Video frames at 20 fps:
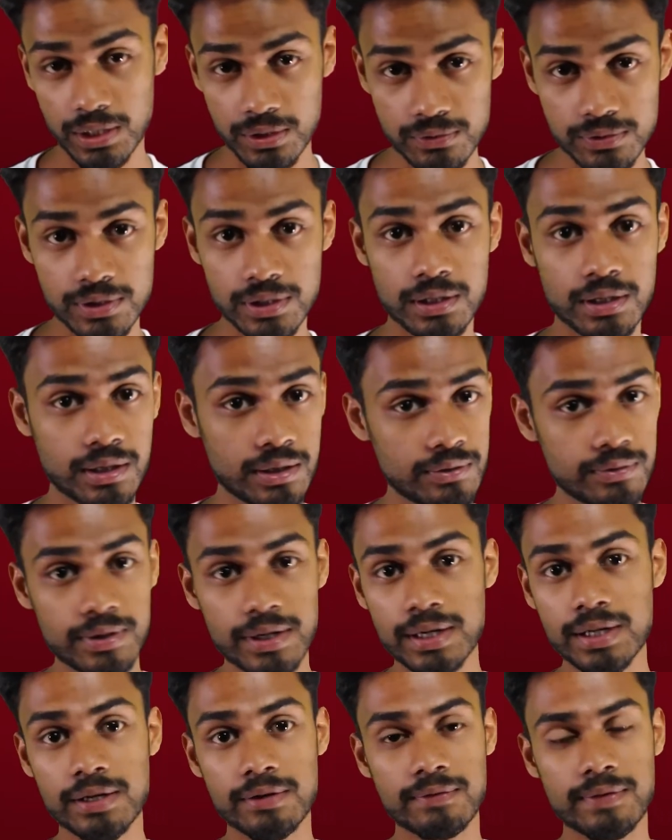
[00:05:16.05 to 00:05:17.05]
using
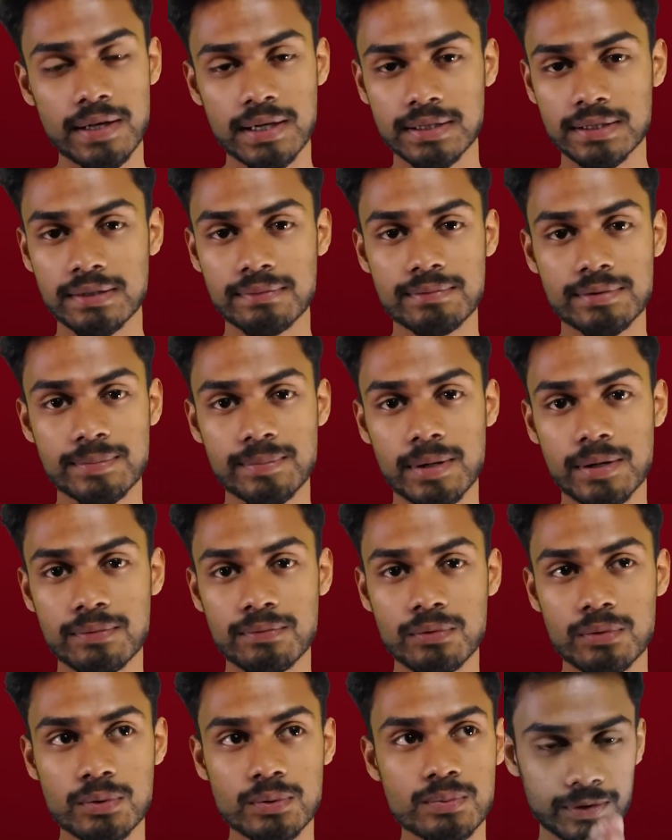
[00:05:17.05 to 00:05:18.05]
already a flagship
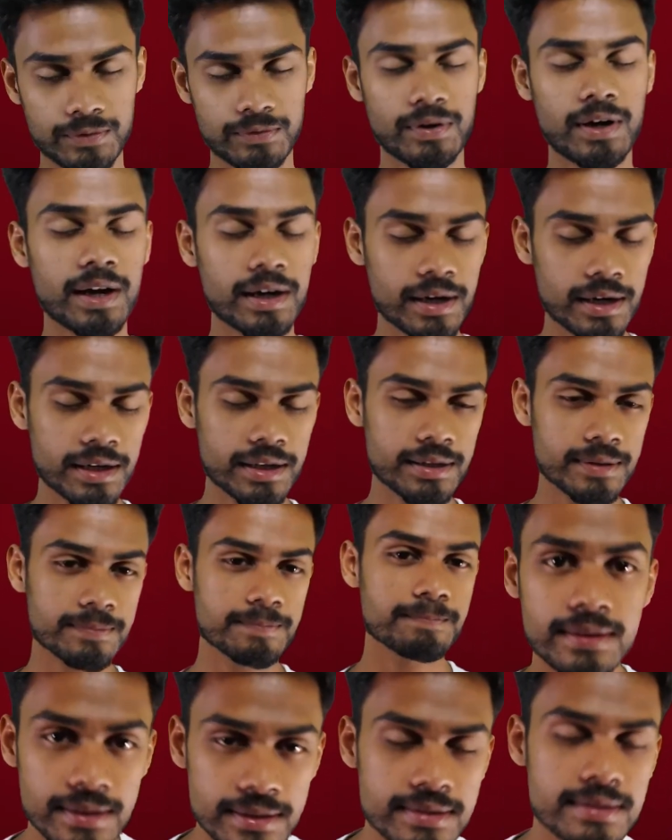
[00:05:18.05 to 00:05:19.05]
smartphone. But finally,
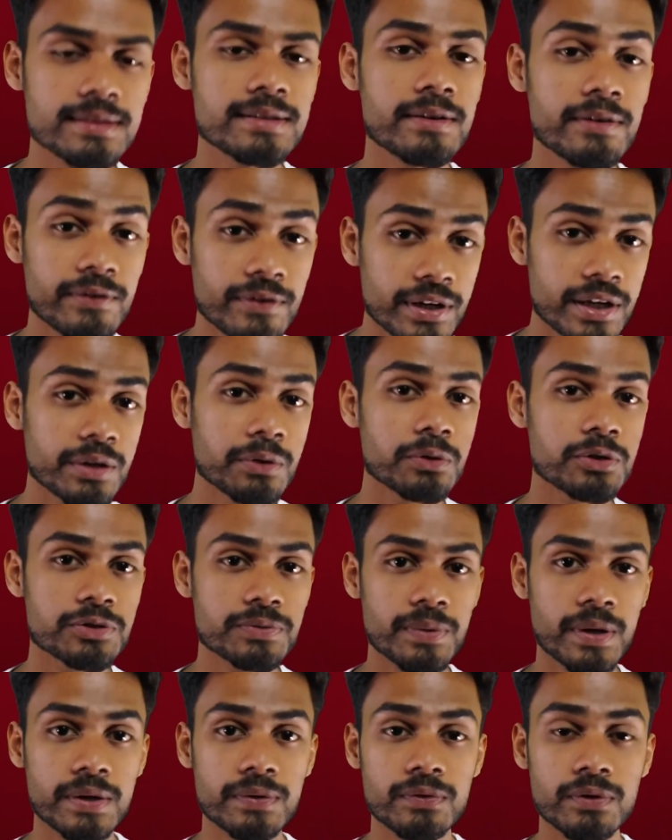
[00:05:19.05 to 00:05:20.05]
this is a very good
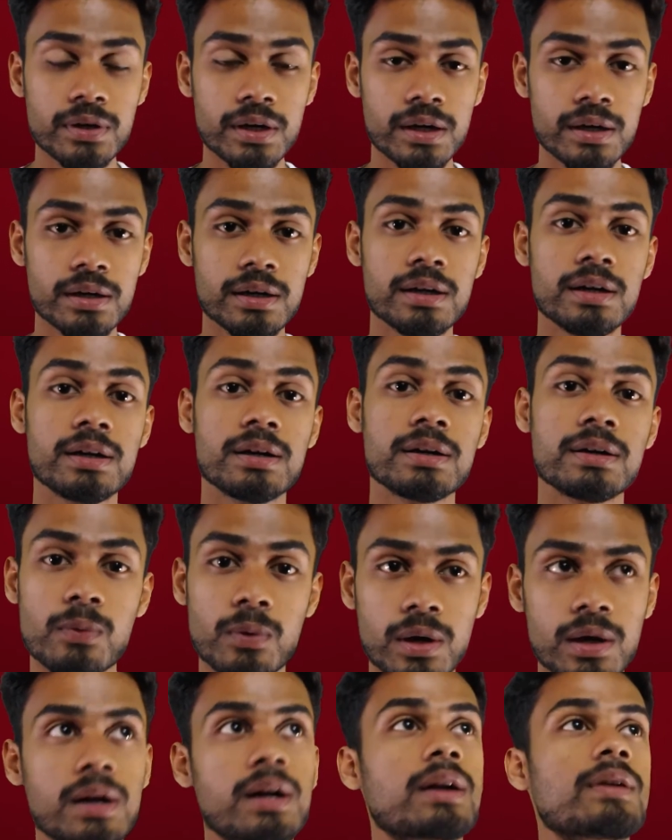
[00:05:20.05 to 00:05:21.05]
smartphone under
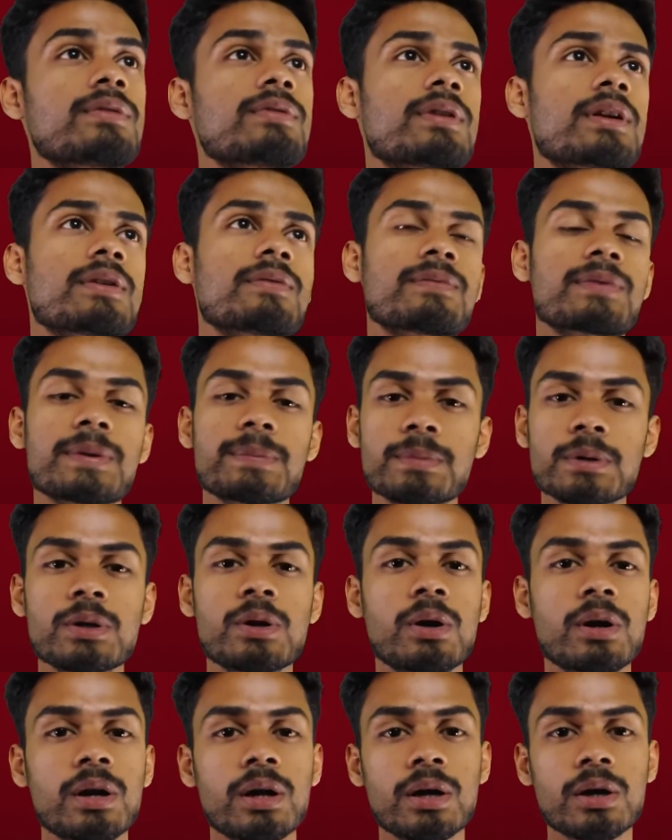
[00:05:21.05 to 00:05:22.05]

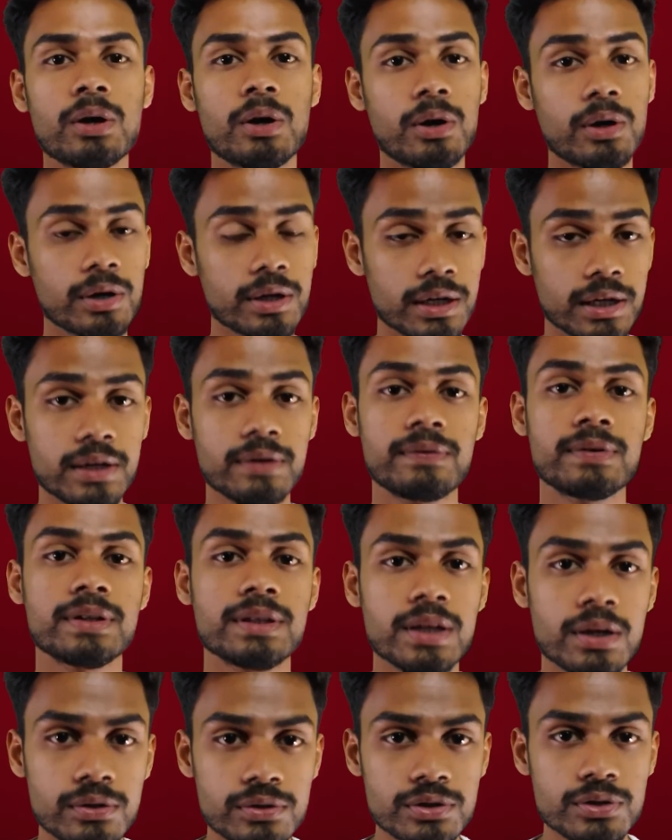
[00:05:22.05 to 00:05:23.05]
$150 or
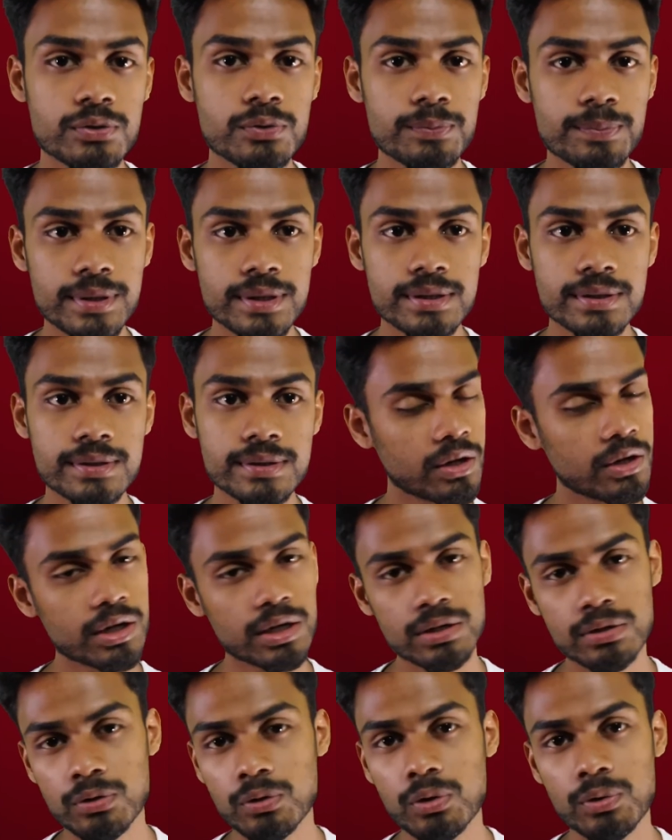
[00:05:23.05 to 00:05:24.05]
11,000 rupees. You
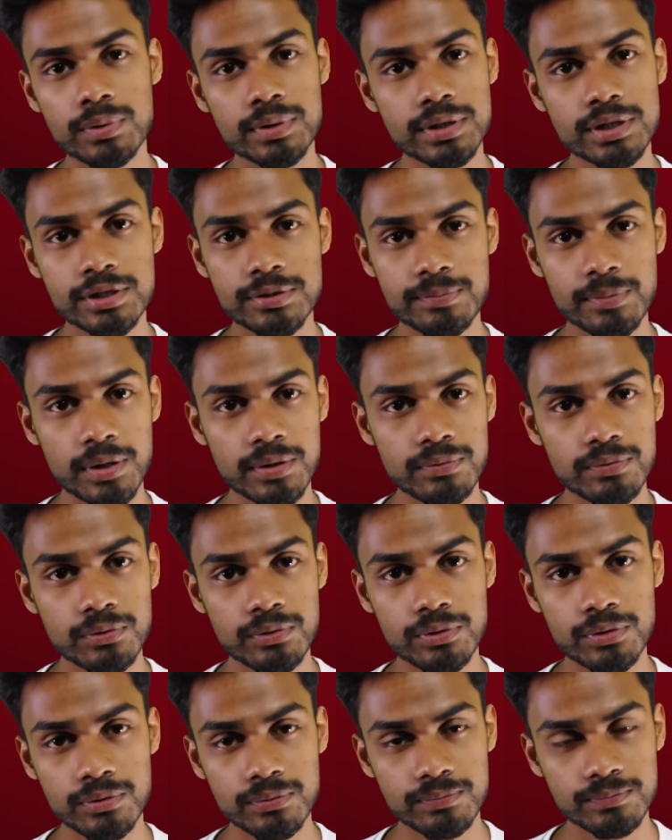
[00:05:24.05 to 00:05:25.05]
can go with the
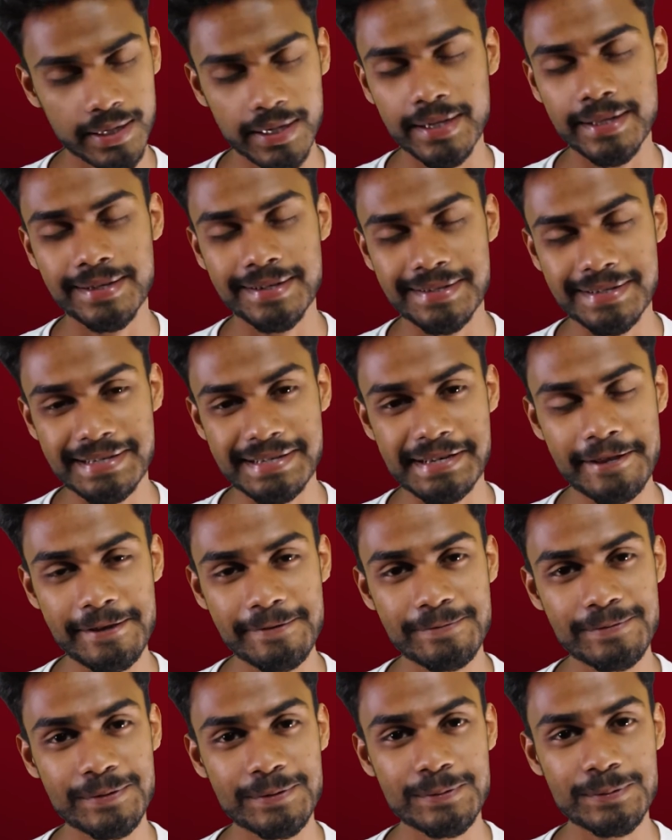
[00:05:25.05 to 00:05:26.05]
smartphone again
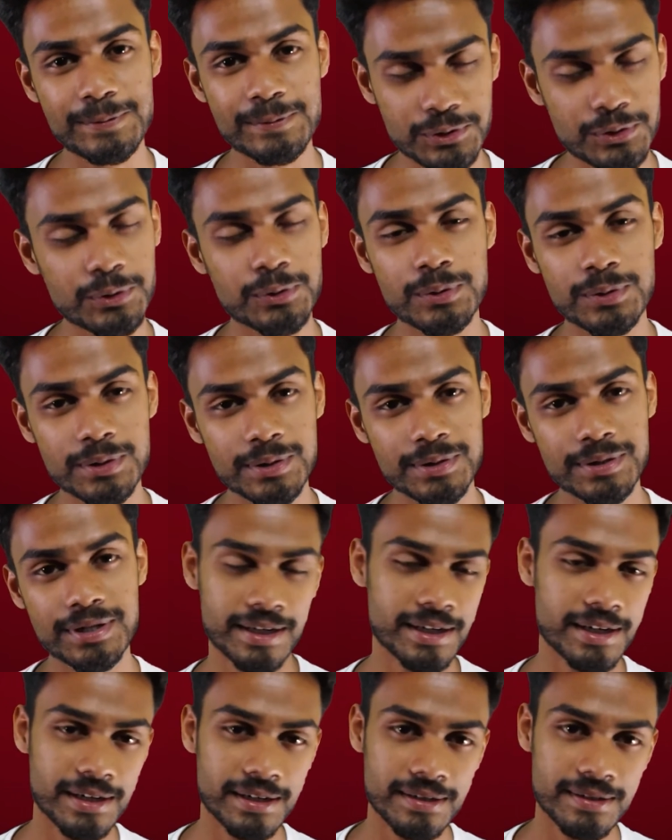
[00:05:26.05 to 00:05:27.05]
if you don't
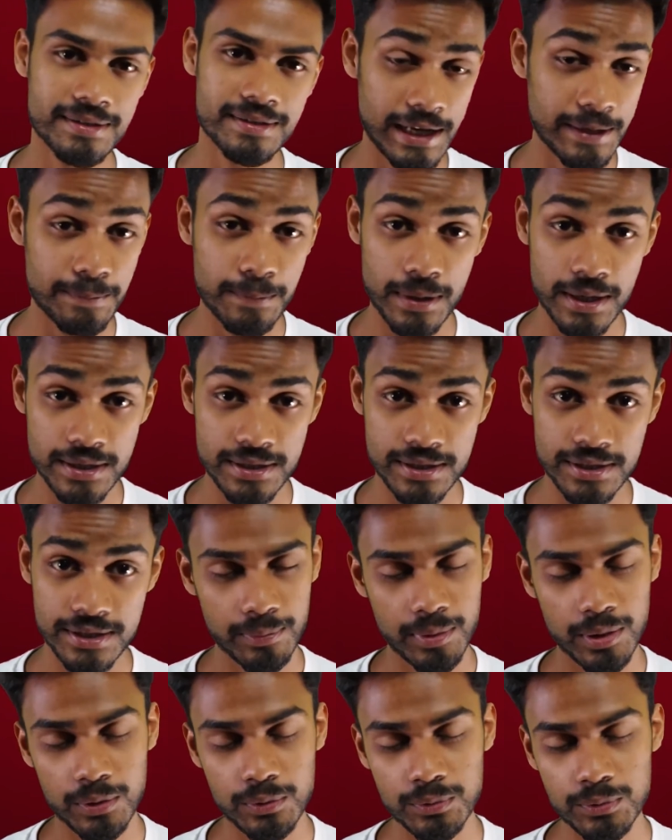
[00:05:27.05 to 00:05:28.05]
care that much
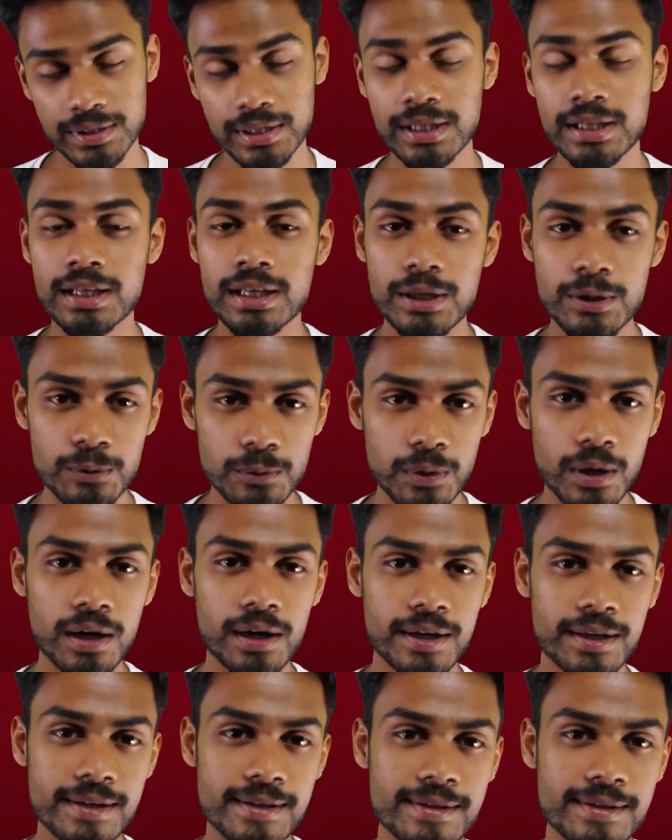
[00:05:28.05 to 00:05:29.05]
about the UI.